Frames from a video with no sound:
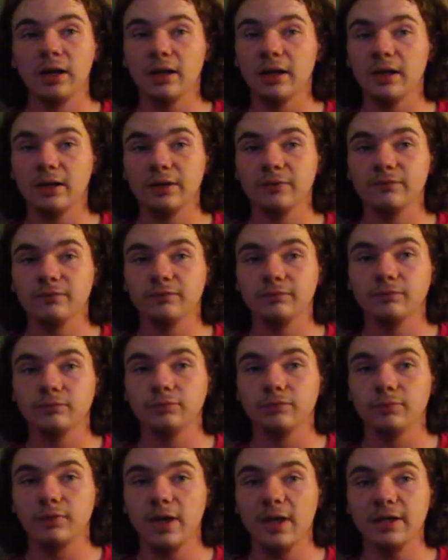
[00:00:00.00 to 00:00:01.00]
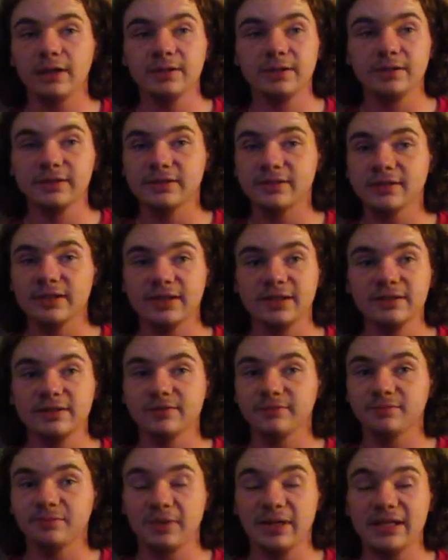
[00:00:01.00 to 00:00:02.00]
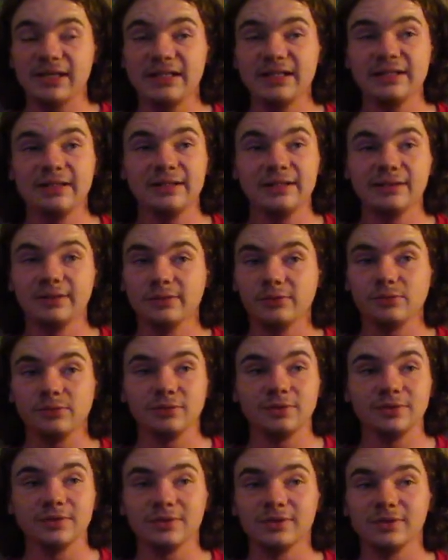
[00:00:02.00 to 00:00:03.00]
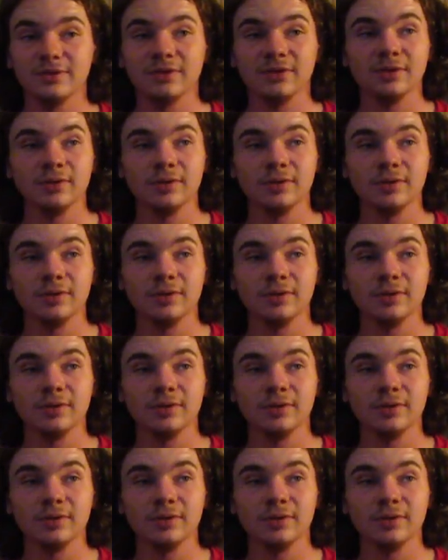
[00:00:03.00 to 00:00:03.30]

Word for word: had endless nights of painting, it was,